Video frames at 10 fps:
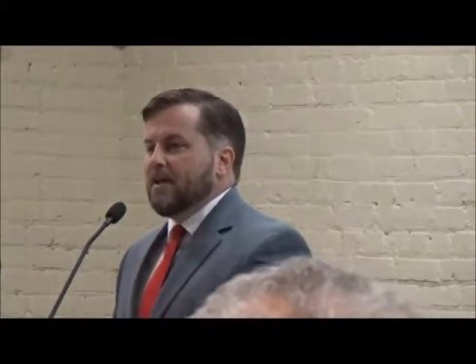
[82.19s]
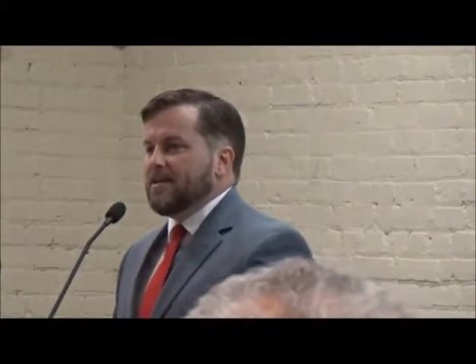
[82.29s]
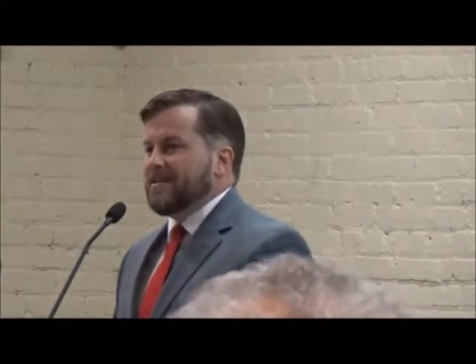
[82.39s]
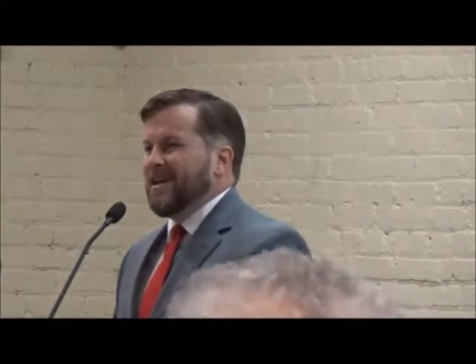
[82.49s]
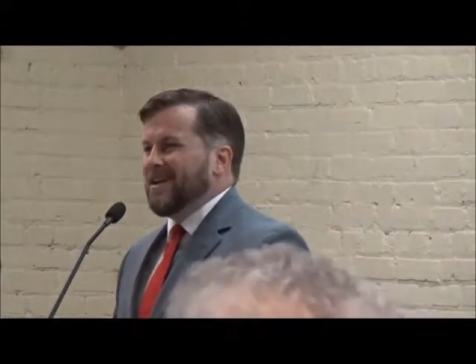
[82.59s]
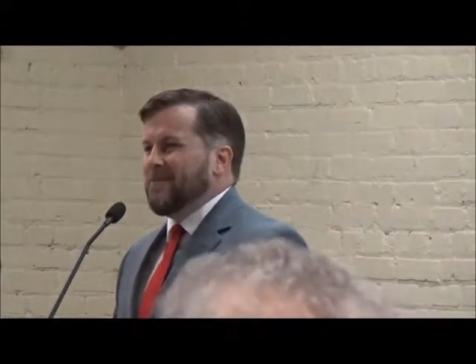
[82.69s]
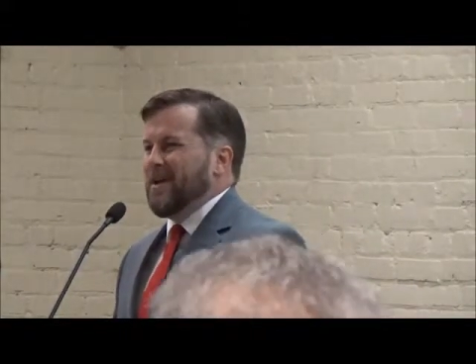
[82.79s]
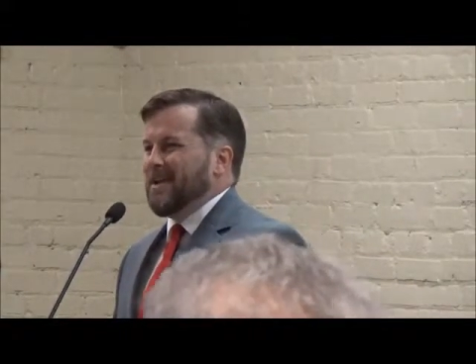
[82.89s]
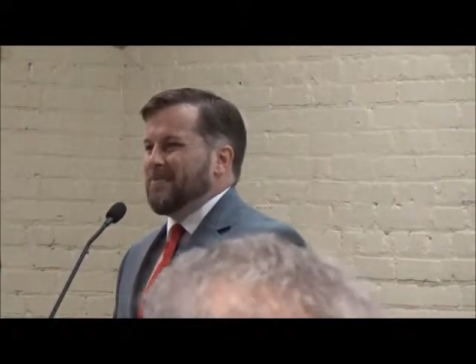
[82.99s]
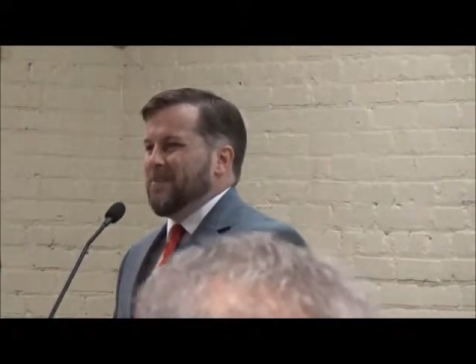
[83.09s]
Isn't that going to
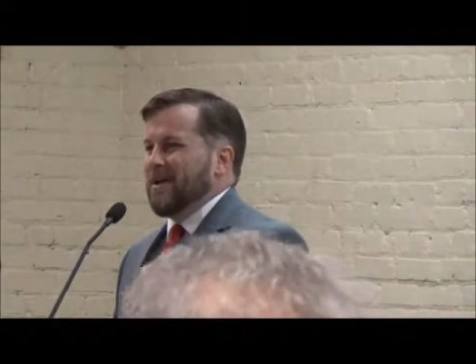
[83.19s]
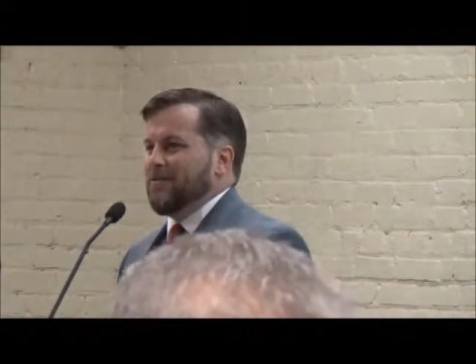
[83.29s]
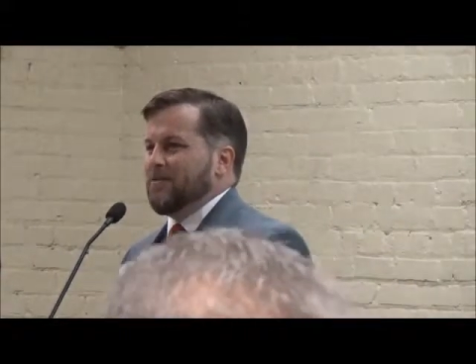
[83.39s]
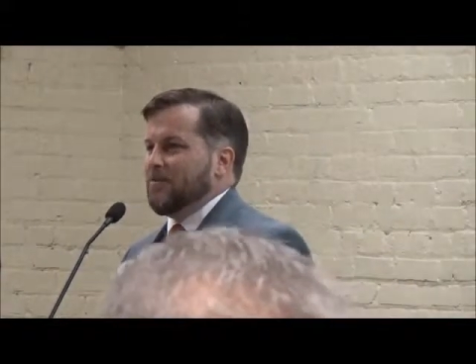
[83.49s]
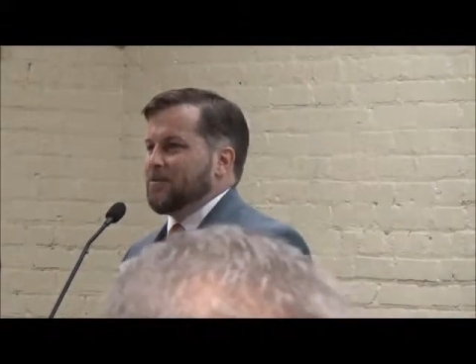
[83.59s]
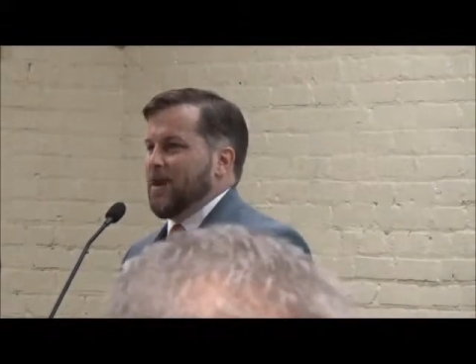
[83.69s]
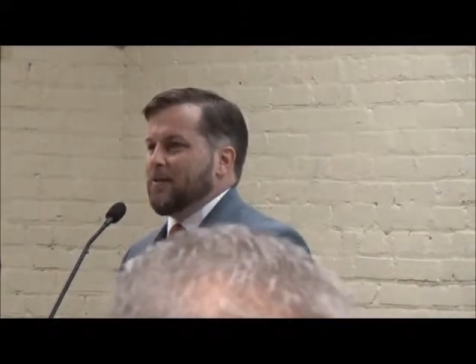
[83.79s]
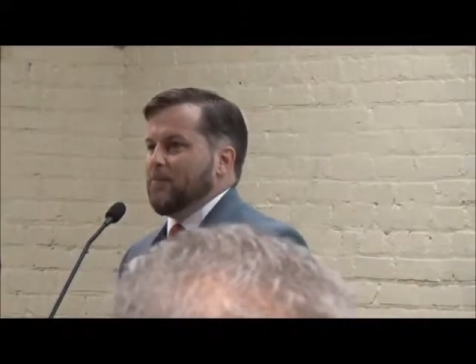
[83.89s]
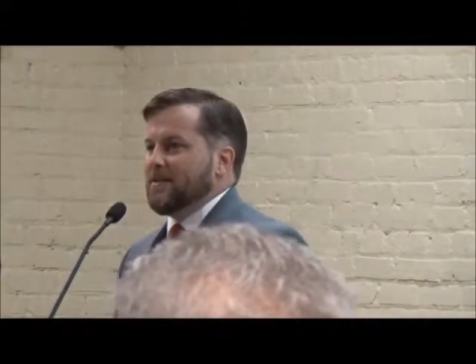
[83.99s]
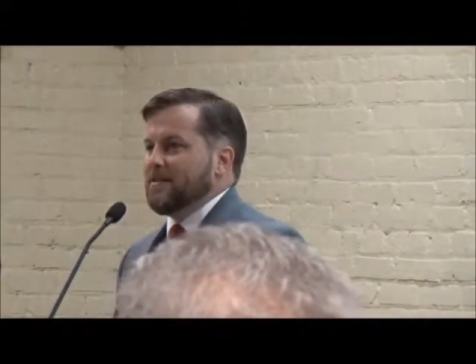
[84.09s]
make it better to
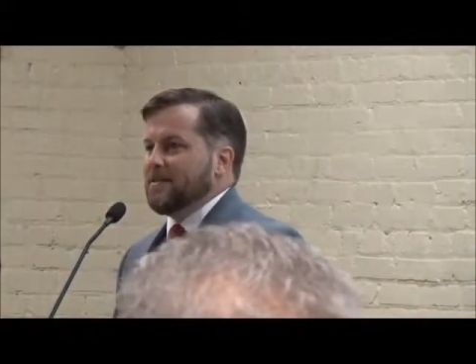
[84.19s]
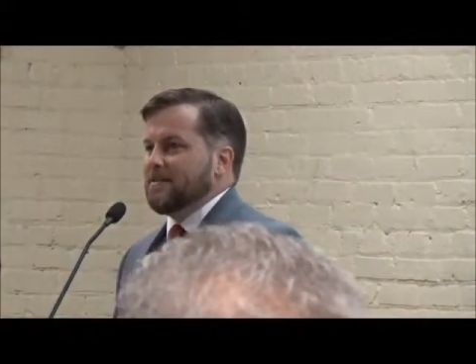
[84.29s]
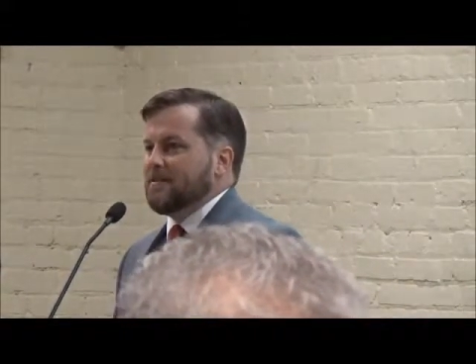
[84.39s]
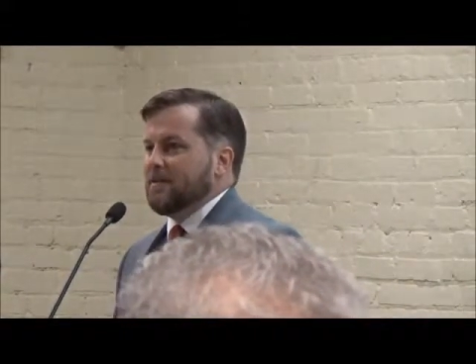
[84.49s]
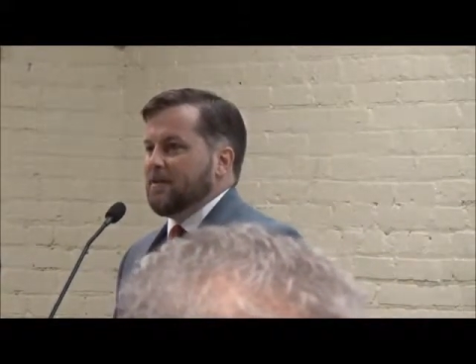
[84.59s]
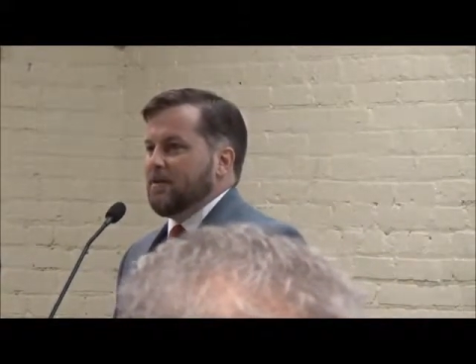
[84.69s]
attract business?